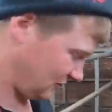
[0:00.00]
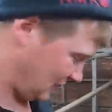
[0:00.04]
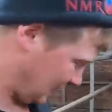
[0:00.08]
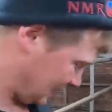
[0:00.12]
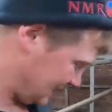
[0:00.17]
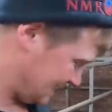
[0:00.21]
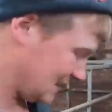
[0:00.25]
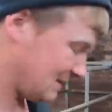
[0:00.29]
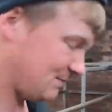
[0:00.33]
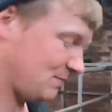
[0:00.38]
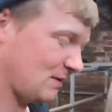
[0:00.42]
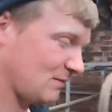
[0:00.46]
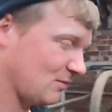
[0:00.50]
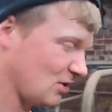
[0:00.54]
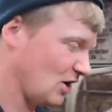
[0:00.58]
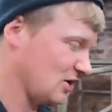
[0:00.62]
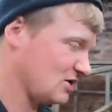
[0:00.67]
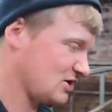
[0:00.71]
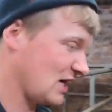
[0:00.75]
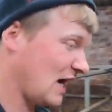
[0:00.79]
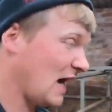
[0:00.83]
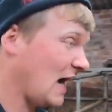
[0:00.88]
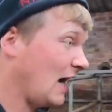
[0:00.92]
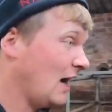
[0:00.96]
Get your T P
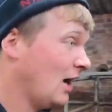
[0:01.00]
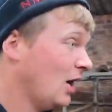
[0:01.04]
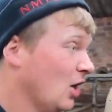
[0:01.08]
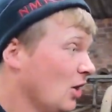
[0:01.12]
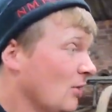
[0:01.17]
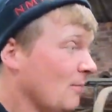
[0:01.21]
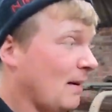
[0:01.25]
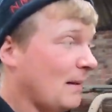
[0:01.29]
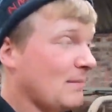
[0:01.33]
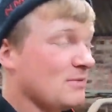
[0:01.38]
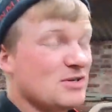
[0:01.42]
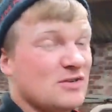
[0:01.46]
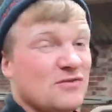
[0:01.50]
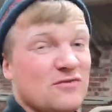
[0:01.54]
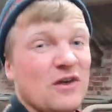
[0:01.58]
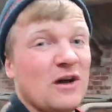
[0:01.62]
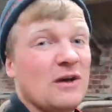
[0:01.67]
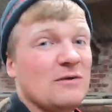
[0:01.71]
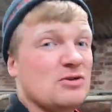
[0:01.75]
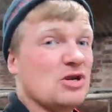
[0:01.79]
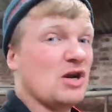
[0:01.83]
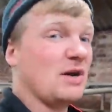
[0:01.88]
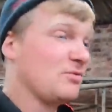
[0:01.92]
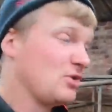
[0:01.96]
merch at
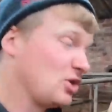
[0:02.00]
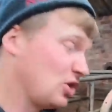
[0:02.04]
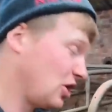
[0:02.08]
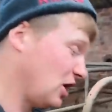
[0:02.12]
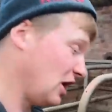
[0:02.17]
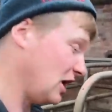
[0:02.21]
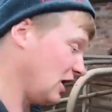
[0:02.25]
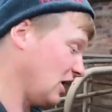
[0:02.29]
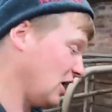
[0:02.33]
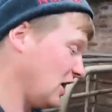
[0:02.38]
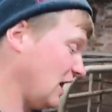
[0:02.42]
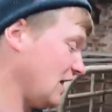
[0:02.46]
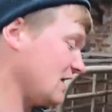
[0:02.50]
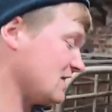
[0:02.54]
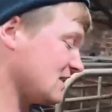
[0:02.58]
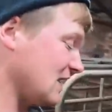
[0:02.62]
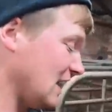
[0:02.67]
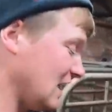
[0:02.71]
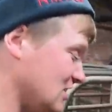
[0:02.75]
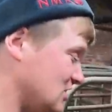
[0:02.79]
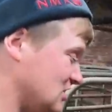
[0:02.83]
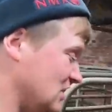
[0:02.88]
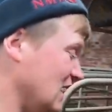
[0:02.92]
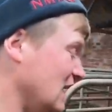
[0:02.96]
pemsonsfarmshop.co.uk
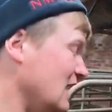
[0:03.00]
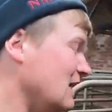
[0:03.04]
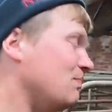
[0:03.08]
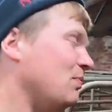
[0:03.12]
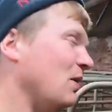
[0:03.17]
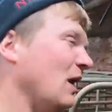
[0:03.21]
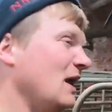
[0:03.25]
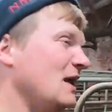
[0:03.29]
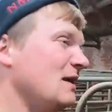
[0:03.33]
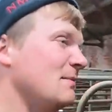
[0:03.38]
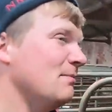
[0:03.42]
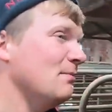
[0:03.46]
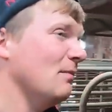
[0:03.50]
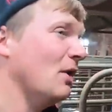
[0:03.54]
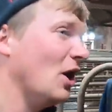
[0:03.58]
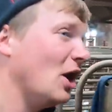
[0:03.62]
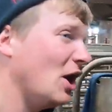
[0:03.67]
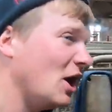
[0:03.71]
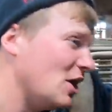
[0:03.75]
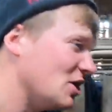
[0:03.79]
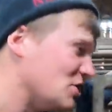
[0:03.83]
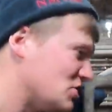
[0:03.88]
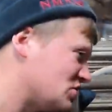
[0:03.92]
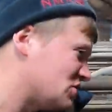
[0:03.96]
slash TP
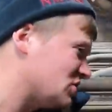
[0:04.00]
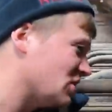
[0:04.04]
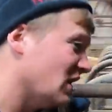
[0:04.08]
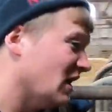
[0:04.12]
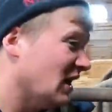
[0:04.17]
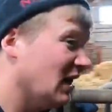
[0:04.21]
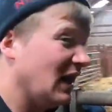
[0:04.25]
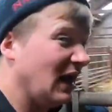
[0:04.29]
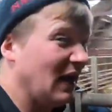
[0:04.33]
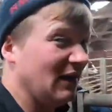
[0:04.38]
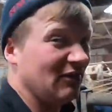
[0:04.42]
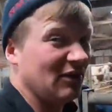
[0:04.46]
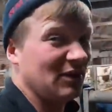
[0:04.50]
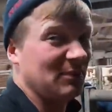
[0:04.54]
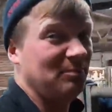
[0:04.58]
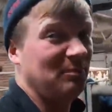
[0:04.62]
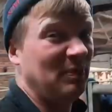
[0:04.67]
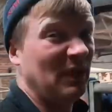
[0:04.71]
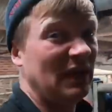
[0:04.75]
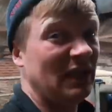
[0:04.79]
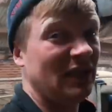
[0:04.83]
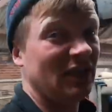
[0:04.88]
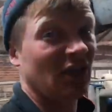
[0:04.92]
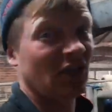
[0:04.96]
merch. I've had a
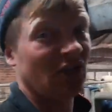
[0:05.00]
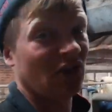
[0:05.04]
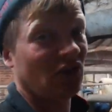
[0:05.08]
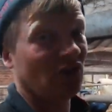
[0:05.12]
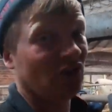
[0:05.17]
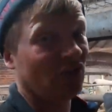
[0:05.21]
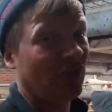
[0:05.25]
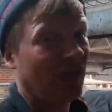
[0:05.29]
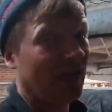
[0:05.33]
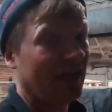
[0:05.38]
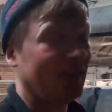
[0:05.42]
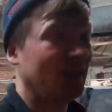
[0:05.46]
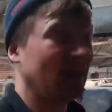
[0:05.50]
beanie on all day.